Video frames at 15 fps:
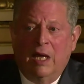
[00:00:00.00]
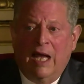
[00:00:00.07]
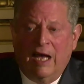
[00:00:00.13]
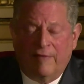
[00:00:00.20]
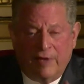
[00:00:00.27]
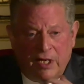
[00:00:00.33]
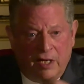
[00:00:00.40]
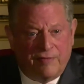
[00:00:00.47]

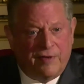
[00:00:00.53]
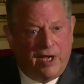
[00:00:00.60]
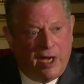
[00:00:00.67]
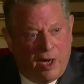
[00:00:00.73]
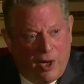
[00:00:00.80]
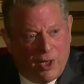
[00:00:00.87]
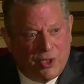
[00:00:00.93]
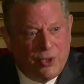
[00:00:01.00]
have enough
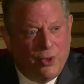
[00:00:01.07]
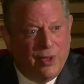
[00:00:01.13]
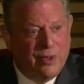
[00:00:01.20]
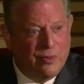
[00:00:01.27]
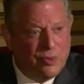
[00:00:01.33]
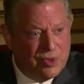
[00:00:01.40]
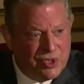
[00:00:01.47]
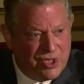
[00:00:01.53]
character
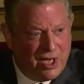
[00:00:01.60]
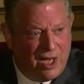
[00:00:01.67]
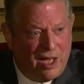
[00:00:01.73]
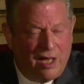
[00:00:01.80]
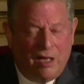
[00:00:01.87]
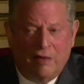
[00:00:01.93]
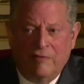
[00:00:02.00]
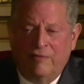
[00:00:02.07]
and
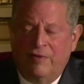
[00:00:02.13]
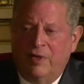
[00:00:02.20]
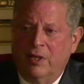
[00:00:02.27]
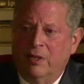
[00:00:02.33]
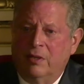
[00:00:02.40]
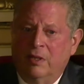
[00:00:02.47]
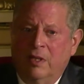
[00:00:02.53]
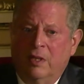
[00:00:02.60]
resolve
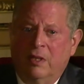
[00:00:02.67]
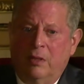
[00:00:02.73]
to